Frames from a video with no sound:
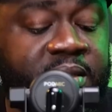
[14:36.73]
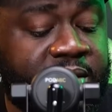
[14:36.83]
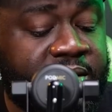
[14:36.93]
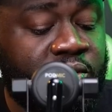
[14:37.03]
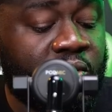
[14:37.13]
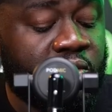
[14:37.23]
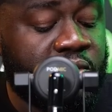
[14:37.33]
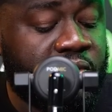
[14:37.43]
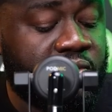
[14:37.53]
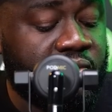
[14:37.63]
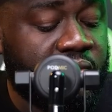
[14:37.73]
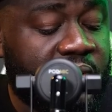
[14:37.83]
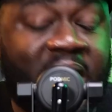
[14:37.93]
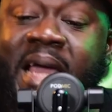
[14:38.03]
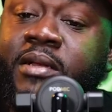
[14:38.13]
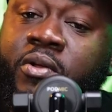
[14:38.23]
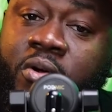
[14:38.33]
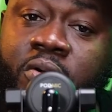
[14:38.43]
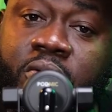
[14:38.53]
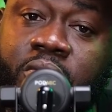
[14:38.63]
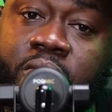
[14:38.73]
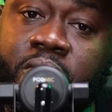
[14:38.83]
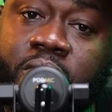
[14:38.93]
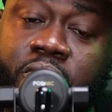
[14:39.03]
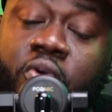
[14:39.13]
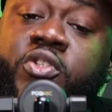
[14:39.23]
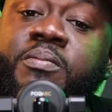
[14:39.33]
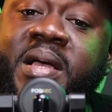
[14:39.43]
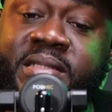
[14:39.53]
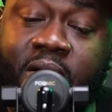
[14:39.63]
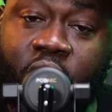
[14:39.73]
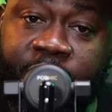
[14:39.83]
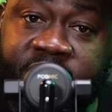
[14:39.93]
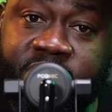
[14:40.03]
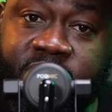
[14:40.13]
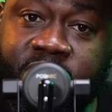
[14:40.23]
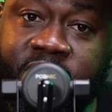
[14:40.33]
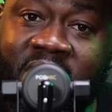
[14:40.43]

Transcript: those catalog, those master copies.